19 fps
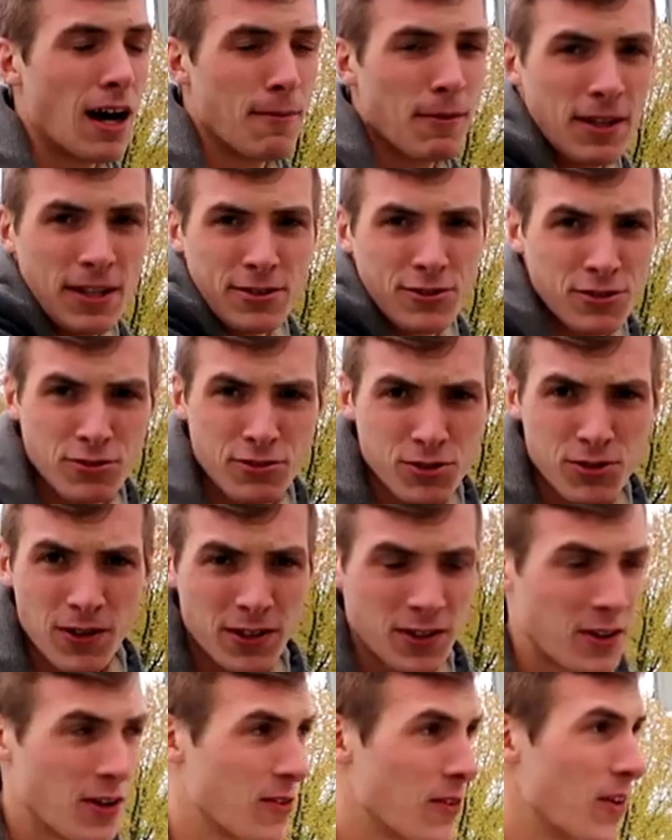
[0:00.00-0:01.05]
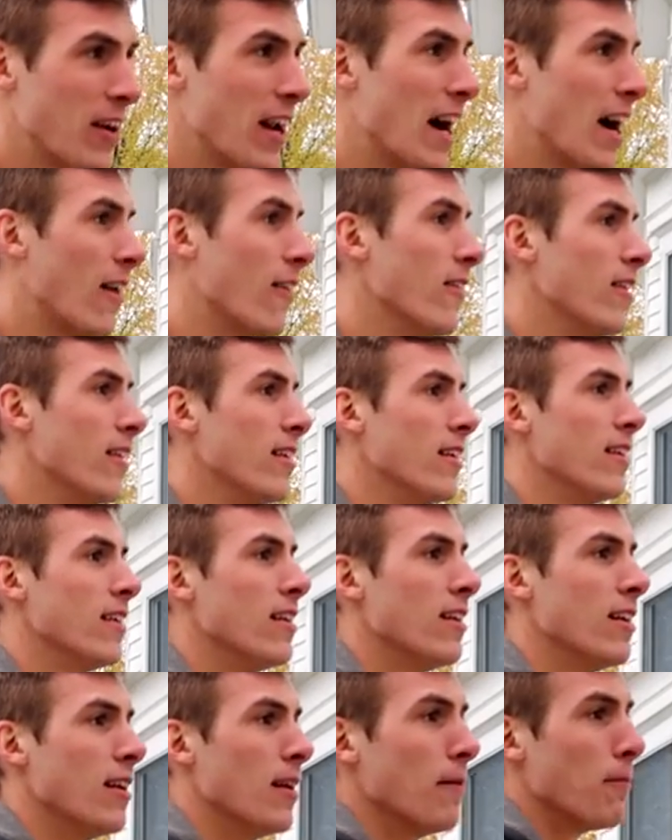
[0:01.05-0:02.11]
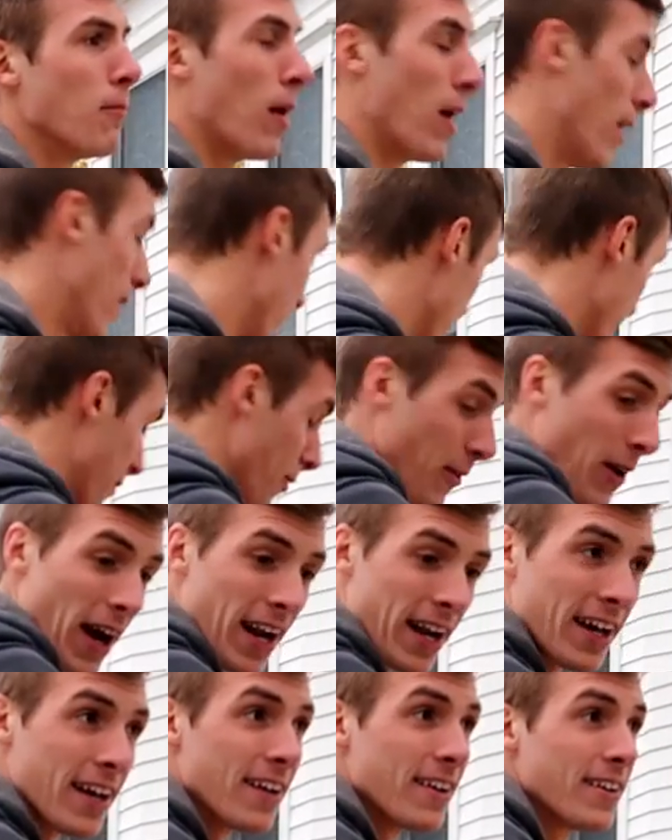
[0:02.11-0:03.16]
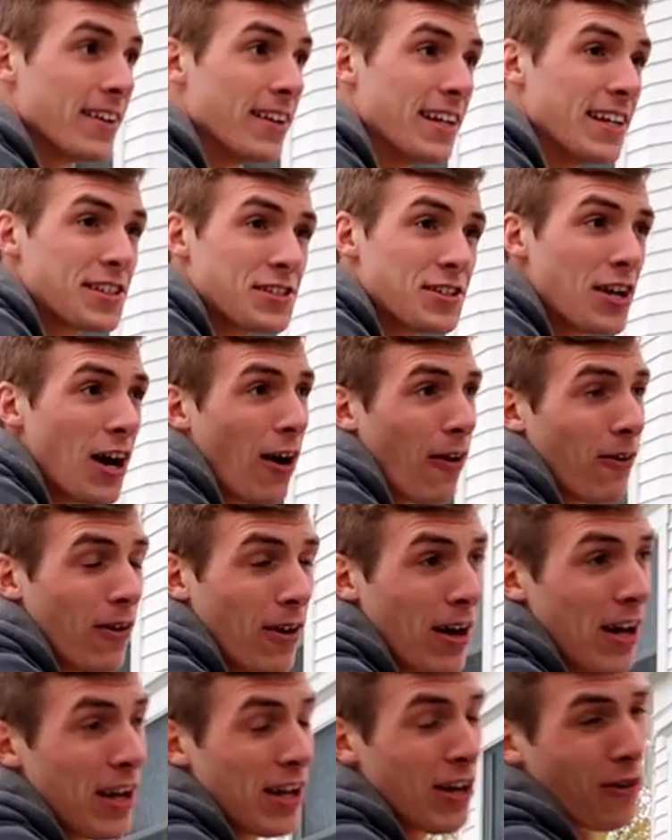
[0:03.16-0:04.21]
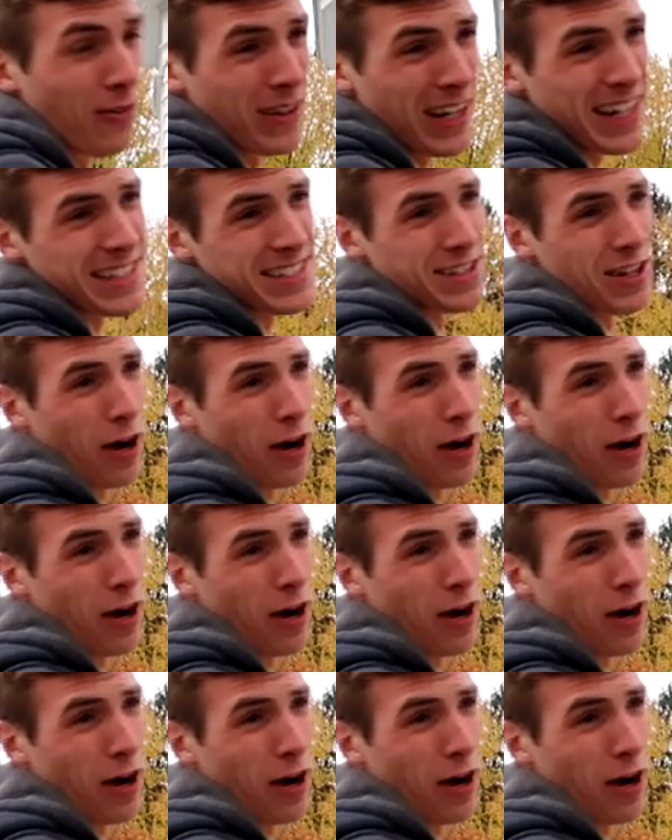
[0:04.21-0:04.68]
I mean, there's no snow on the ground right now. But to ride it, you need snow. You don't need